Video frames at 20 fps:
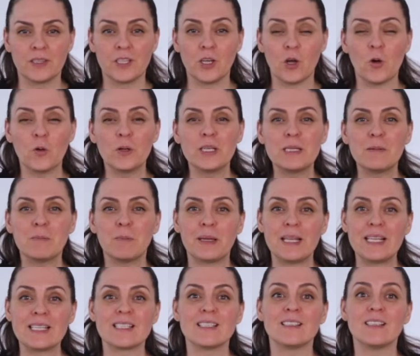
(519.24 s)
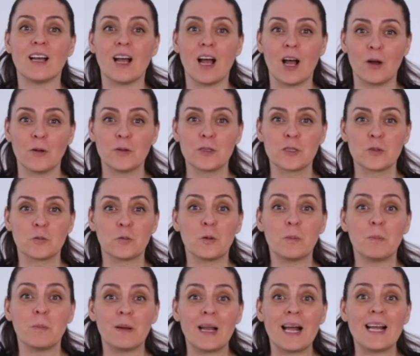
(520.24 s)
The only place in the house
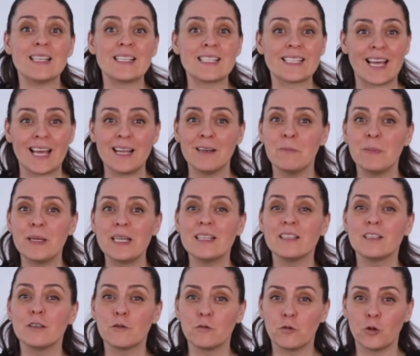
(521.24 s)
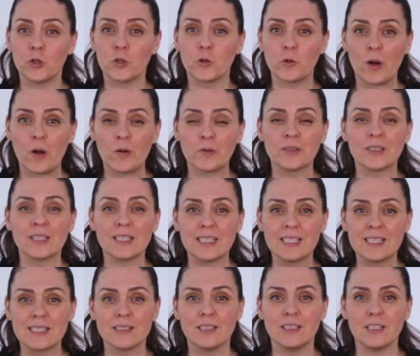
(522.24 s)
where plants can be in the foreground
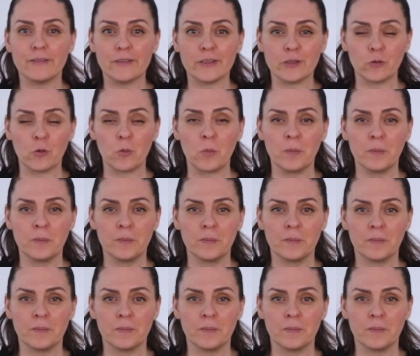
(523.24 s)
is the living room.